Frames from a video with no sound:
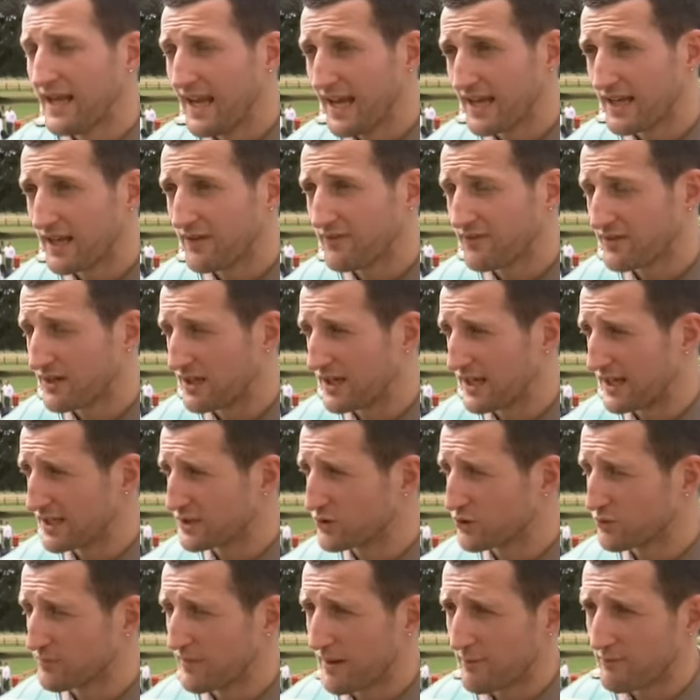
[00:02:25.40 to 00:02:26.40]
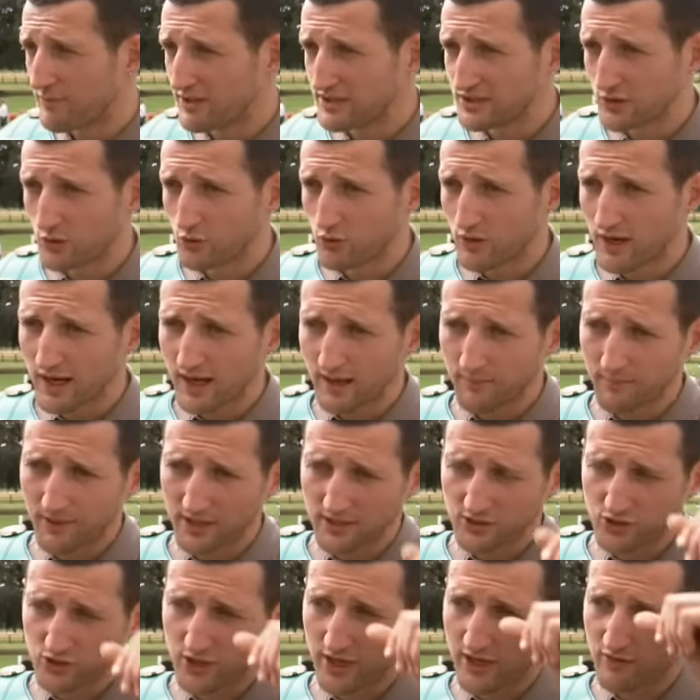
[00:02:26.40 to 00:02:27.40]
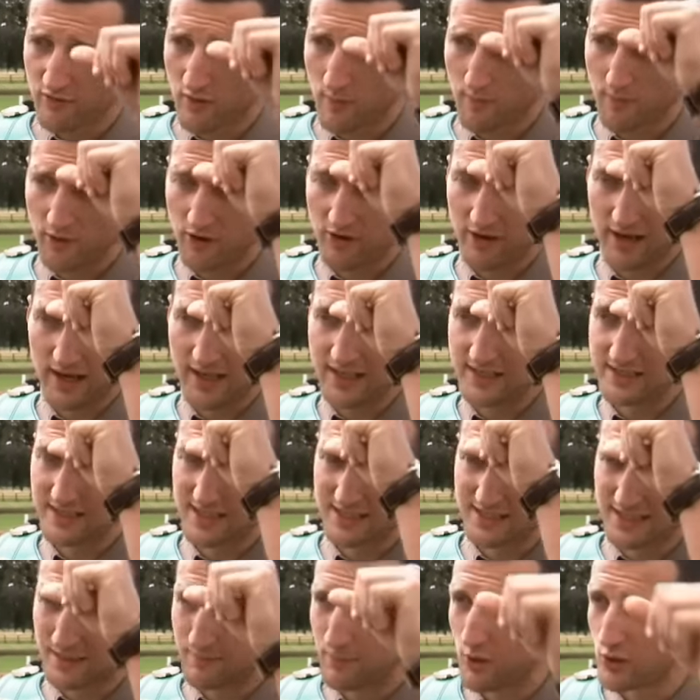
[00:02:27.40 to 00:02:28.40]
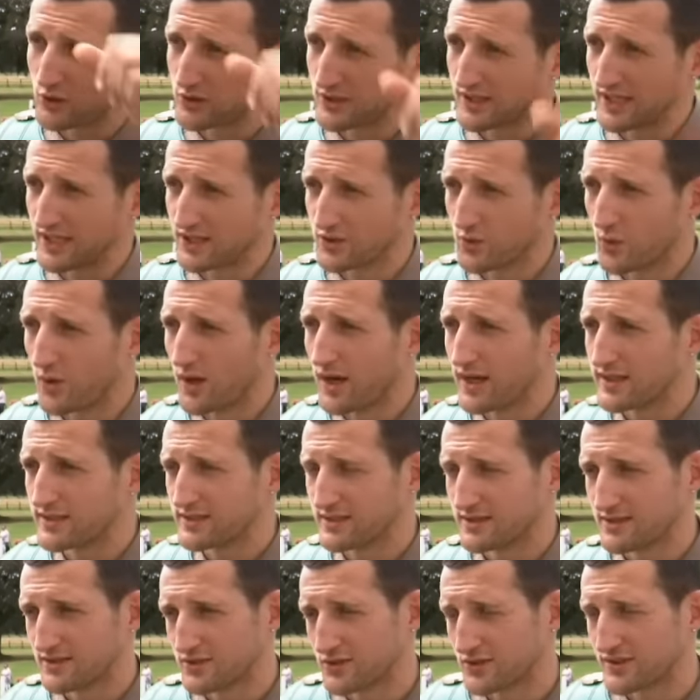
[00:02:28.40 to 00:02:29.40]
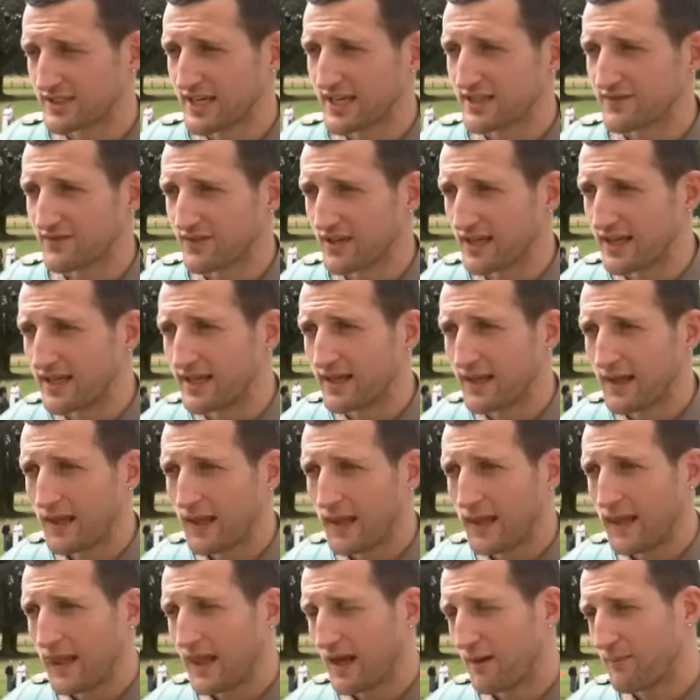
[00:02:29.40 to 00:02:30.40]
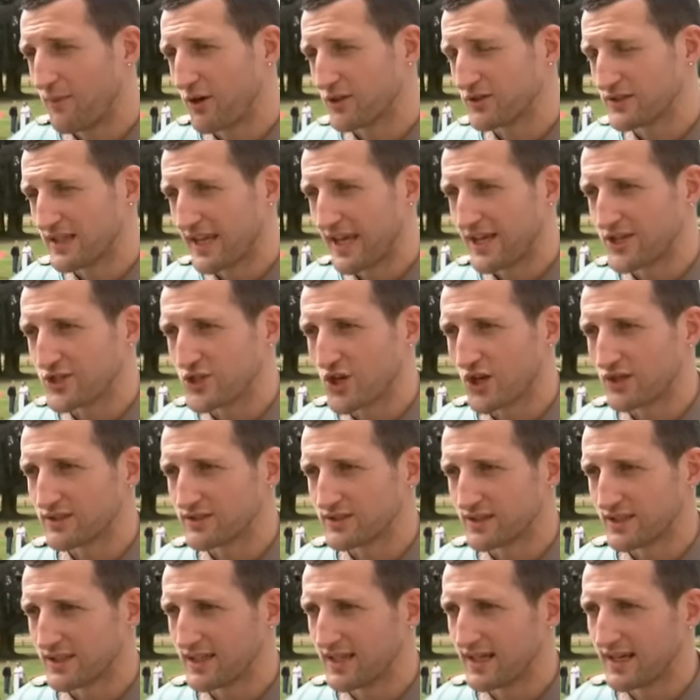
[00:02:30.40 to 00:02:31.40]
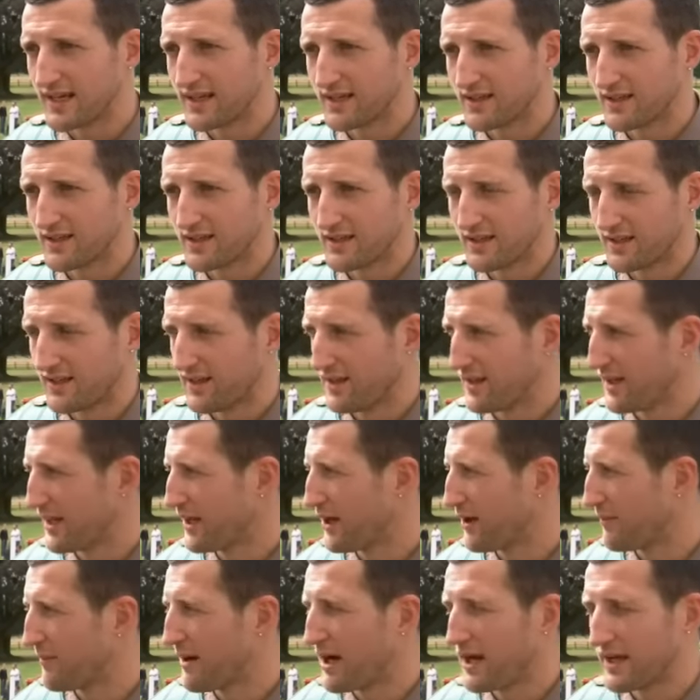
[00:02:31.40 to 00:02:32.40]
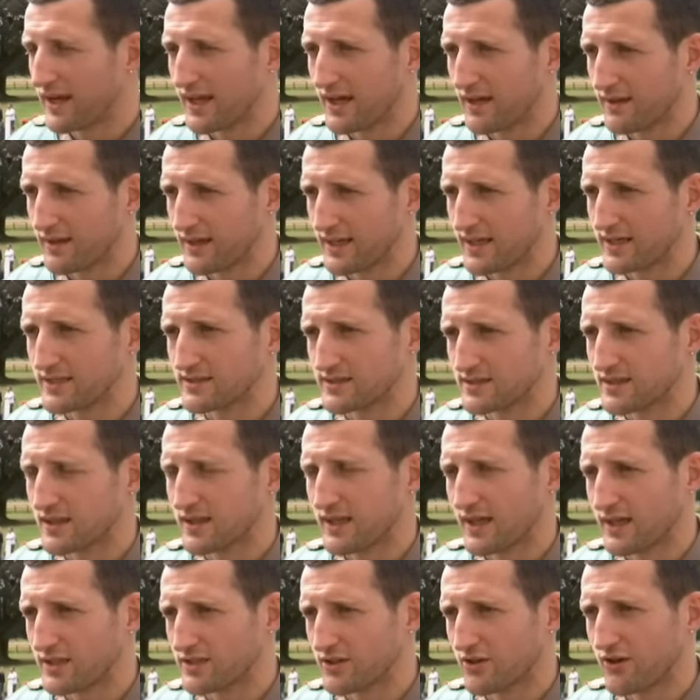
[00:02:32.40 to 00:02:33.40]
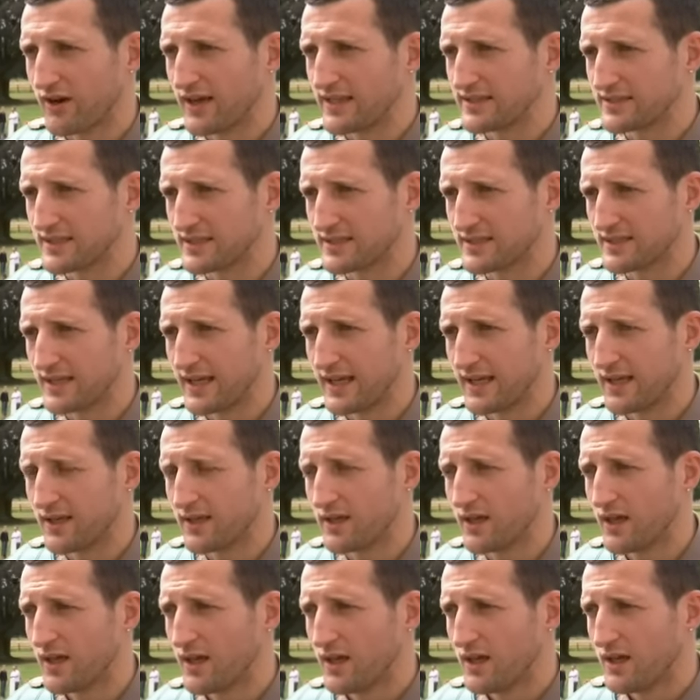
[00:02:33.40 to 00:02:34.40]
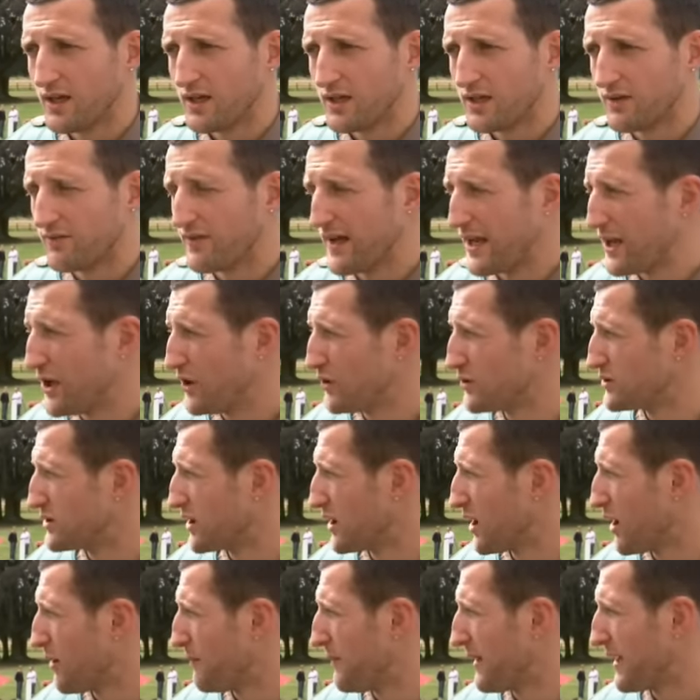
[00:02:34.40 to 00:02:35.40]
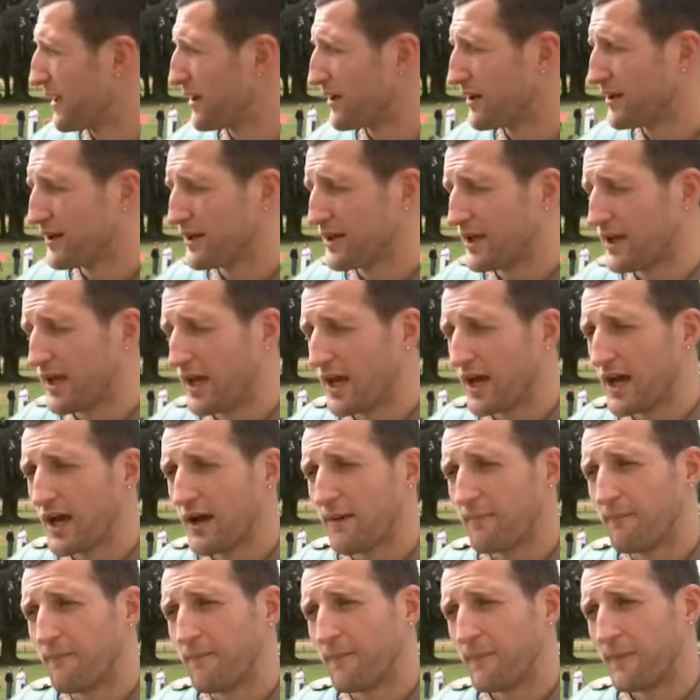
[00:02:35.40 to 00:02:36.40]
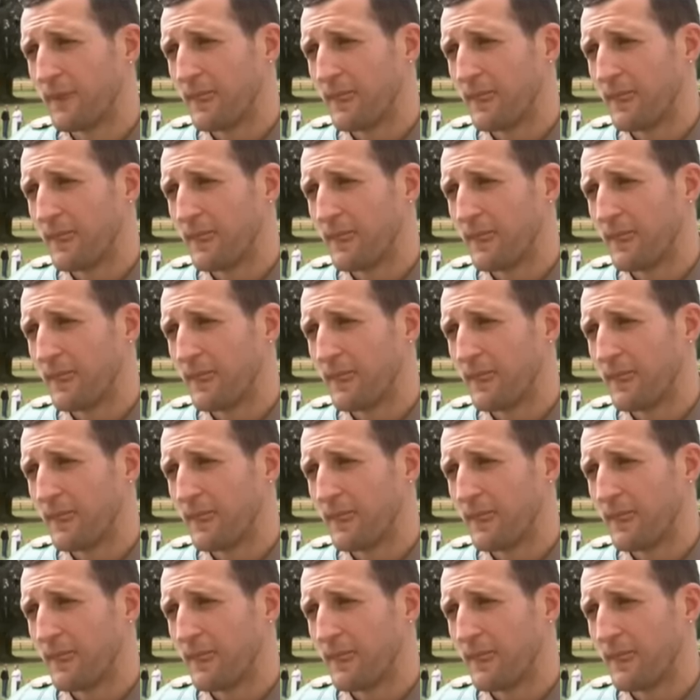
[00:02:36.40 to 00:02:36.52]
Yeah, definitely. It's good memories all around. My trainer, Rob McCracken, has actually boxed there twice successfully. I boxed against Johnson there, and I don't mind it. I think it's a great city, and the venue's a lot bigger than the